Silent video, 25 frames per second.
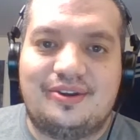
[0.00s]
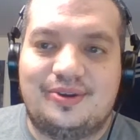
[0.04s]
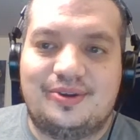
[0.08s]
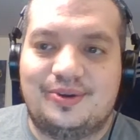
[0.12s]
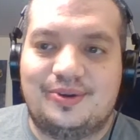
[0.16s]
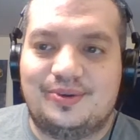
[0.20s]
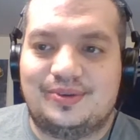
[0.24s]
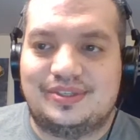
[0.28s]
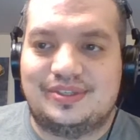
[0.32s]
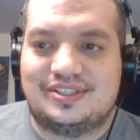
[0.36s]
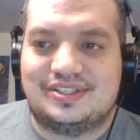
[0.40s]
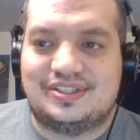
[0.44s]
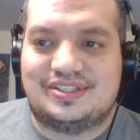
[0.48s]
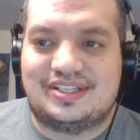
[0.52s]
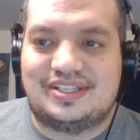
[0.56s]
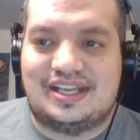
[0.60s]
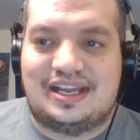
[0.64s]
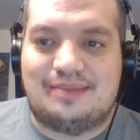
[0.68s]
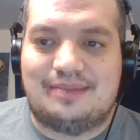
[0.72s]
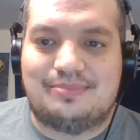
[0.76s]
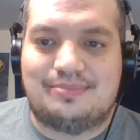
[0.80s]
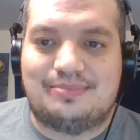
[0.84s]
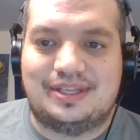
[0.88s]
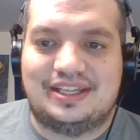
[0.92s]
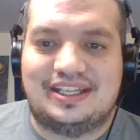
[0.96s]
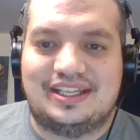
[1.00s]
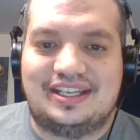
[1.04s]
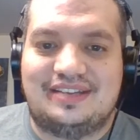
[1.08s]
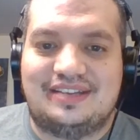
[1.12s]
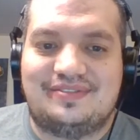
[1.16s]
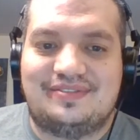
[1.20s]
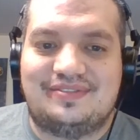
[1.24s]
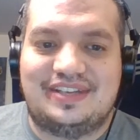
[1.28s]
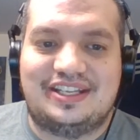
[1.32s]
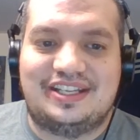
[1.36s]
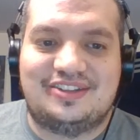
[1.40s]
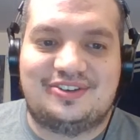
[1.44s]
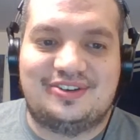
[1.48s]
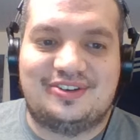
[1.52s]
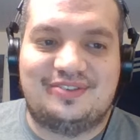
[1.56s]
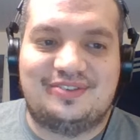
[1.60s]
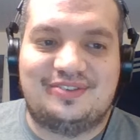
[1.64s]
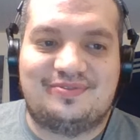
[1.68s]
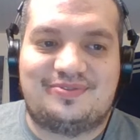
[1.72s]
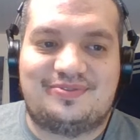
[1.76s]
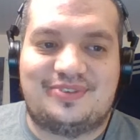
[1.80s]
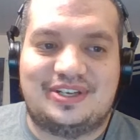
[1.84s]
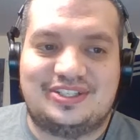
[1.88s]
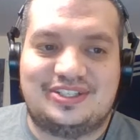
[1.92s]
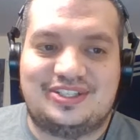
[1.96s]
who's, I believe, either in
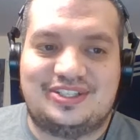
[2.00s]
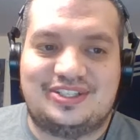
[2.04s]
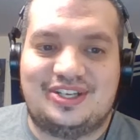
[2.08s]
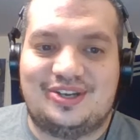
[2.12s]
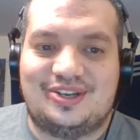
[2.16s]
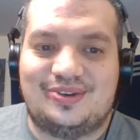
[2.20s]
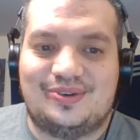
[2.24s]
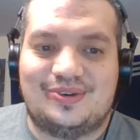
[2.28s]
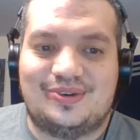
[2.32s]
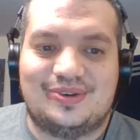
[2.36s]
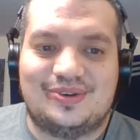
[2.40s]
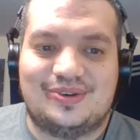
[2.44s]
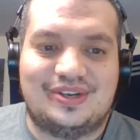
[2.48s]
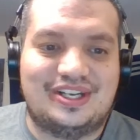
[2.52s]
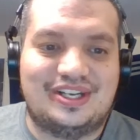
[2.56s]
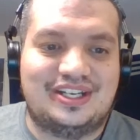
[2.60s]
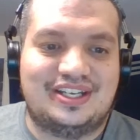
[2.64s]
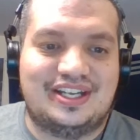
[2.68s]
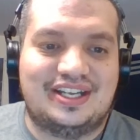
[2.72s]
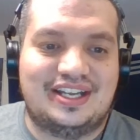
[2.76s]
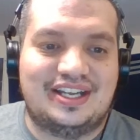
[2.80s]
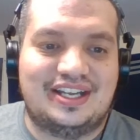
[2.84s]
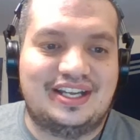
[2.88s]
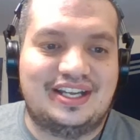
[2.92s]
Frisco or in